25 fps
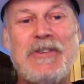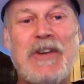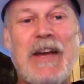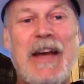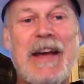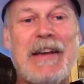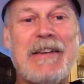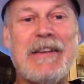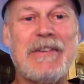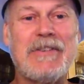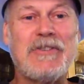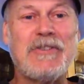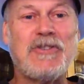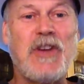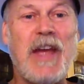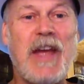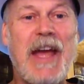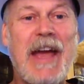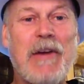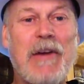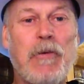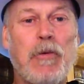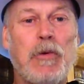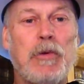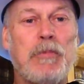Jack
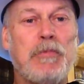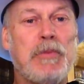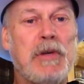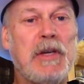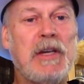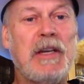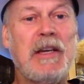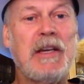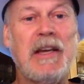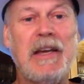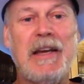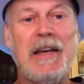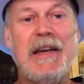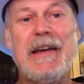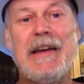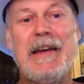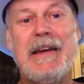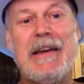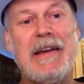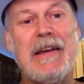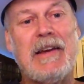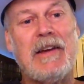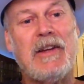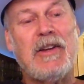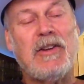Jack would be
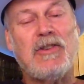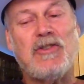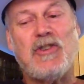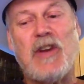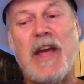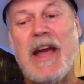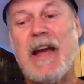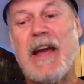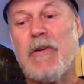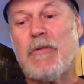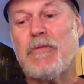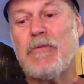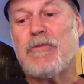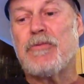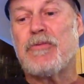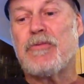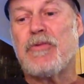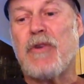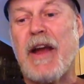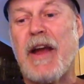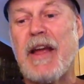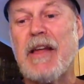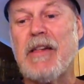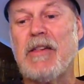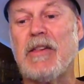Jack
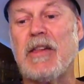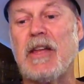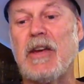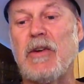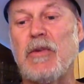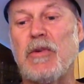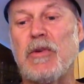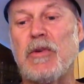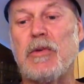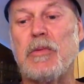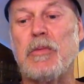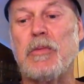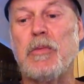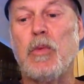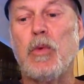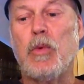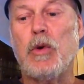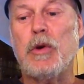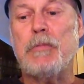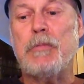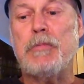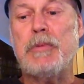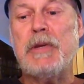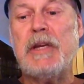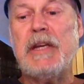frankly would
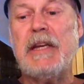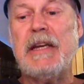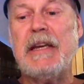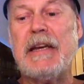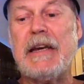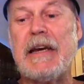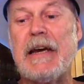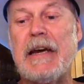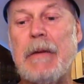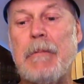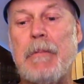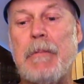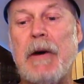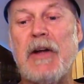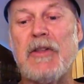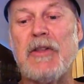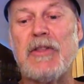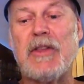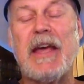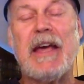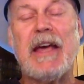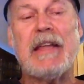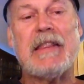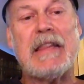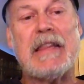would be uh,
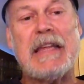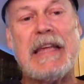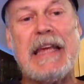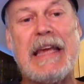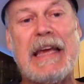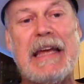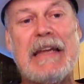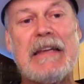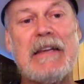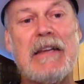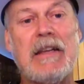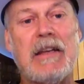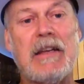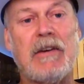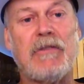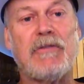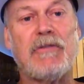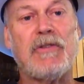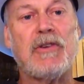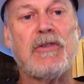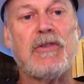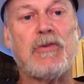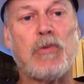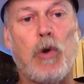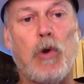about at the end
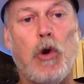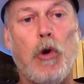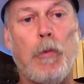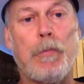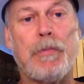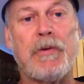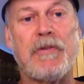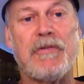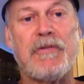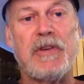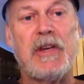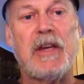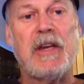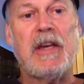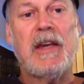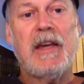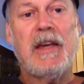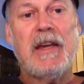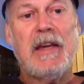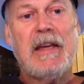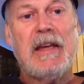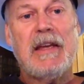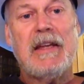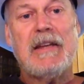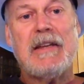of his rope if he
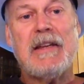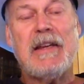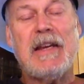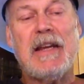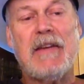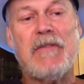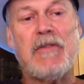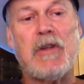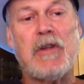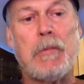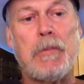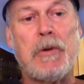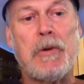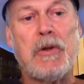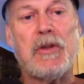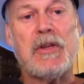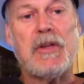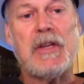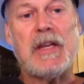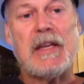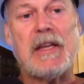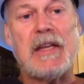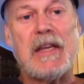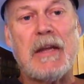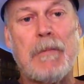didn't have the
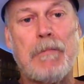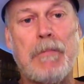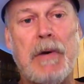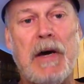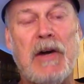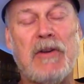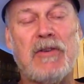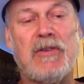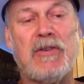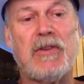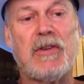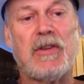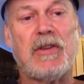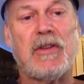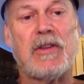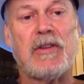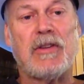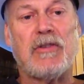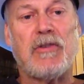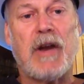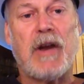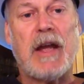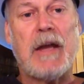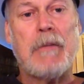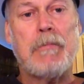ability to nip out to
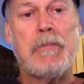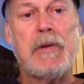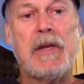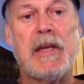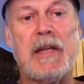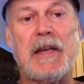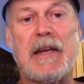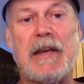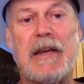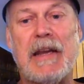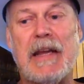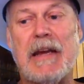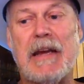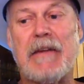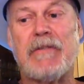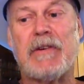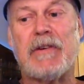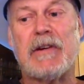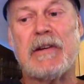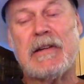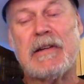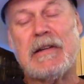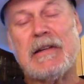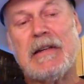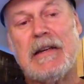the dry bean and
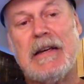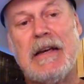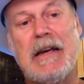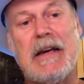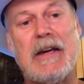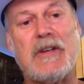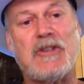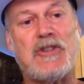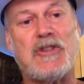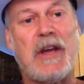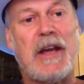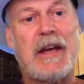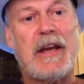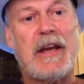have a, a